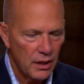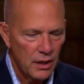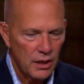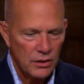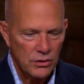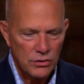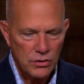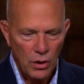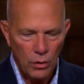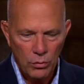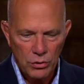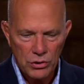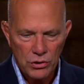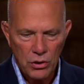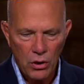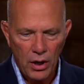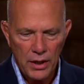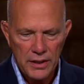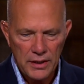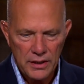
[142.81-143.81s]
So we're
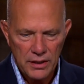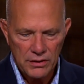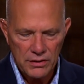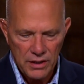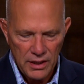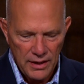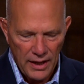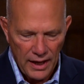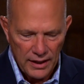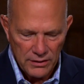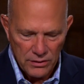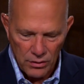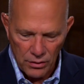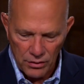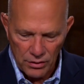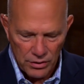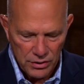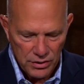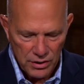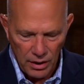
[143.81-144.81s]
starting to see that. So
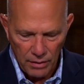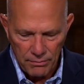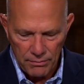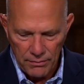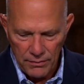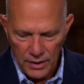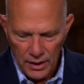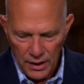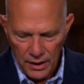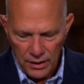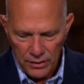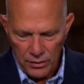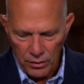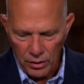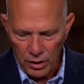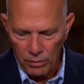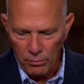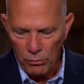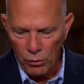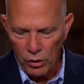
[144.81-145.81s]
there are some, there
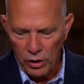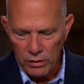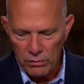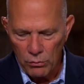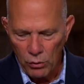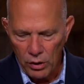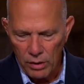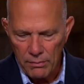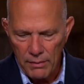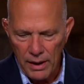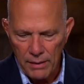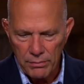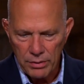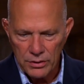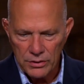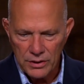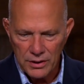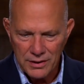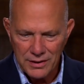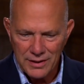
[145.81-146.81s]
are more and more
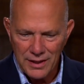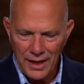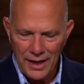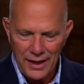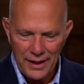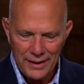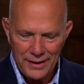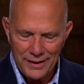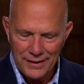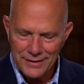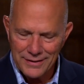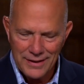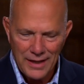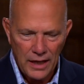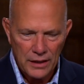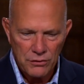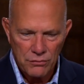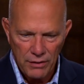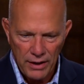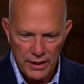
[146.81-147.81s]
members that say it's
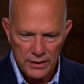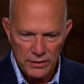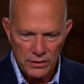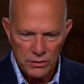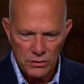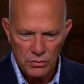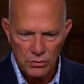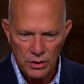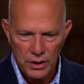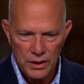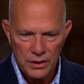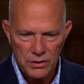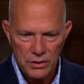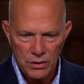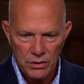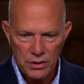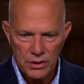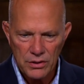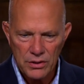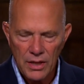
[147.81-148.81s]
not transitory; it's
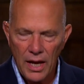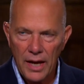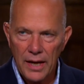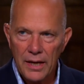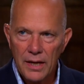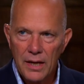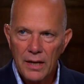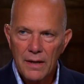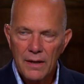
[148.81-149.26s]
here to stay.